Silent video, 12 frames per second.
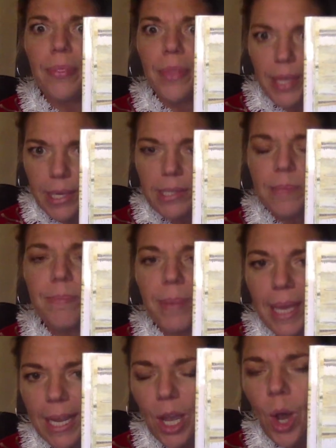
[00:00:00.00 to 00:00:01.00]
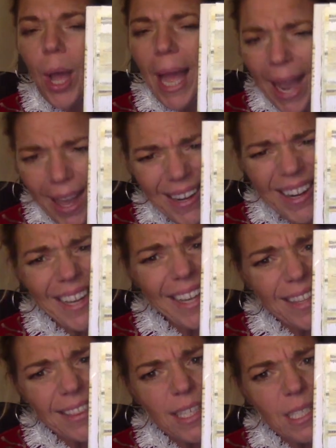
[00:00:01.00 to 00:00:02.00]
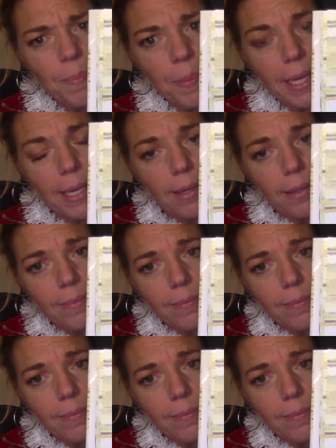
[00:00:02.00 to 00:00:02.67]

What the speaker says: this big. How did it get this big?